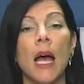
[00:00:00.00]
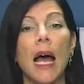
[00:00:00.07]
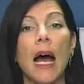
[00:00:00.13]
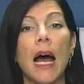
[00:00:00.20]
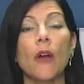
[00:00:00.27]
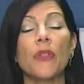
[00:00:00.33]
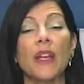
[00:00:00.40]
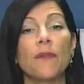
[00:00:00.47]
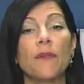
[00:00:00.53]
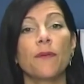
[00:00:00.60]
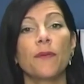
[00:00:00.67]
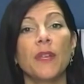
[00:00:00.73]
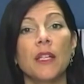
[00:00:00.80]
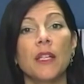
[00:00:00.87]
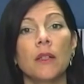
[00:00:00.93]
how they
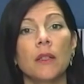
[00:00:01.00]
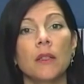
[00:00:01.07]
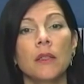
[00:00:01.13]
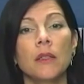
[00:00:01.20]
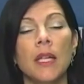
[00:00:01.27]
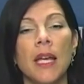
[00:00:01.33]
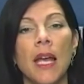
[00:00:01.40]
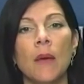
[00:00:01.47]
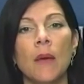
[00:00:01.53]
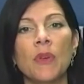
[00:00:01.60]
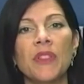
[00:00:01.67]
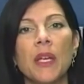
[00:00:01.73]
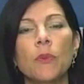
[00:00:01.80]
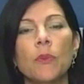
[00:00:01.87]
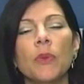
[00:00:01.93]
feel and
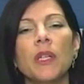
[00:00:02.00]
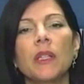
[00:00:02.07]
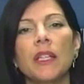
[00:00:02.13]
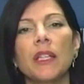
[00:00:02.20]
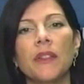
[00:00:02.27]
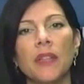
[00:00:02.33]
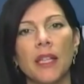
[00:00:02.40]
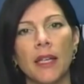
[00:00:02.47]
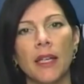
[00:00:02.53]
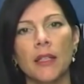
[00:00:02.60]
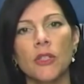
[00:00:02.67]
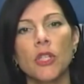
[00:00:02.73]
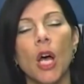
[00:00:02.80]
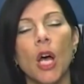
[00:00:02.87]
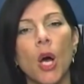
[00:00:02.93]
what they really
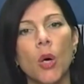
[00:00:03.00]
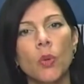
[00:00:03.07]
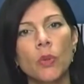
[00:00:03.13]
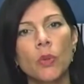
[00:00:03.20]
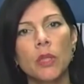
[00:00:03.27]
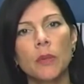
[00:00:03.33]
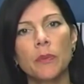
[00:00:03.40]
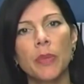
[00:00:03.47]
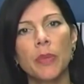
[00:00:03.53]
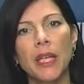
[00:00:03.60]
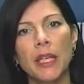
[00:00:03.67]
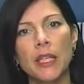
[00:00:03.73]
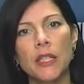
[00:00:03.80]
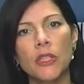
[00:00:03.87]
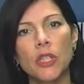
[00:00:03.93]
think, tone,
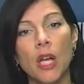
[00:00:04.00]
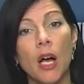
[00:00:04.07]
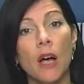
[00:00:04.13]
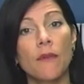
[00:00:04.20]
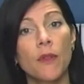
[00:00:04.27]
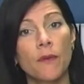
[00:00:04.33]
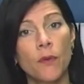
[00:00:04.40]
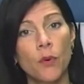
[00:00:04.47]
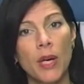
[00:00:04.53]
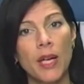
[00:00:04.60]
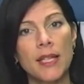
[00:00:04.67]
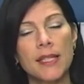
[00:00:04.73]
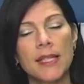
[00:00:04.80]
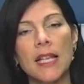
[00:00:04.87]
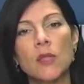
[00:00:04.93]
pitch of the
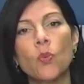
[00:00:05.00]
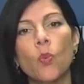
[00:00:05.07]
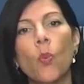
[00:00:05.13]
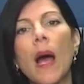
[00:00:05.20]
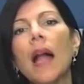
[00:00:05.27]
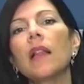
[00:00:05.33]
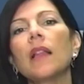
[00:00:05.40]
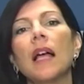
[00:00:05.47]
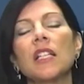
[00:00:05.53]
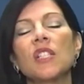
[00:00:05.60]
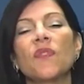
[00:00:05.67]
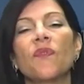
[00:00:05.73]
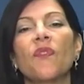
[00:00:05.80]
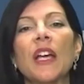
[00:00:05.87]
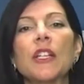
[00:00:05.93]
voice, as well
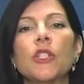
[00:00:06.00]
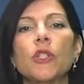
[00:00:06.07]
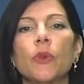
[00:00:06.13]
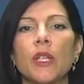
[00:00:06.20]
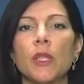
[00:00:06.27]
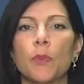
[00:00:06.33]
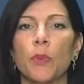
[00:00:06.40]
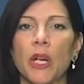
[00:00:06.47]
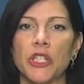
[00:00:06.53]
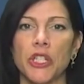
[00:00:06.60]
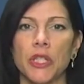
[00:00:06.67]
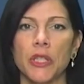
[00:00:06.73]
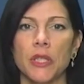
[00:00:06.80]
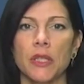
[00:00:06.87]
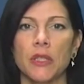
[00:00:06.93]
as facial
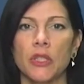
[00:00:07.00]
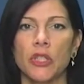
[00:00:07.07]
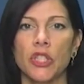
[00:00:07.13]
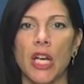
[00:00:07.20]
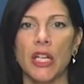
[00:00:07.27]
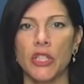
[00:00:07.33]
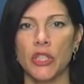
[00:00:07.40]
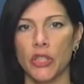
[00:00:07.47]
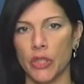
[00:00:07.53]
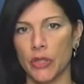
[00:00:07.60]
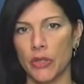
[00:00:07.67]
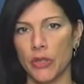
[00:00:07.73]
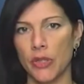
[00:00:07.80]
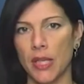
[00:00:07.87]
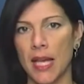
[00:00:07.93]
expressions,
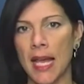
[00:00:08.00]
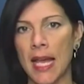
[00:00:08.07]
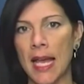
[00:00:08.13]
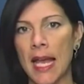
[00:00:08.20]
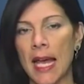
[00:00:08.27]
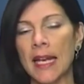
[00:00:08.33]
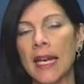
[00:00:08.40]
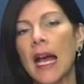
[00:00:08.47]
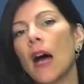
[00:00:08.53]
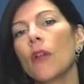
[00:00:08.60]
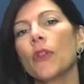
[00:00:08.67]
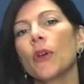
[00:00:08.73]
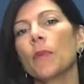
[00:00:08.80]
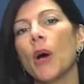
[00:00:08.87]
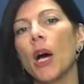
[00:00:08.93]
gestures, and
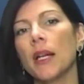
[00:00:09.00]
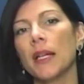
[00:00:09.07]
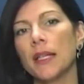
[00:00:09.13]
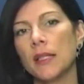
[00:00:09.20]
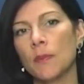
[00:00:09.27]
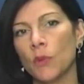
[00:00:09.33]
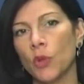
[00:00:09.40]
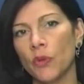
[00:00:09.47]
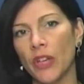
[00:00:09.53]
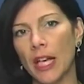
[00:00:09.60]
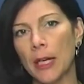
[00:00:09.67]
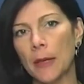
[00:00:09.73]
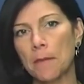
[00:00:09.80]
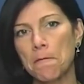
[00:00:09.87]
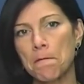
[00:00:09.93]
how their body is
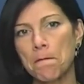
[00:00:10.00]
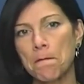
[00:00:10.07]
moving.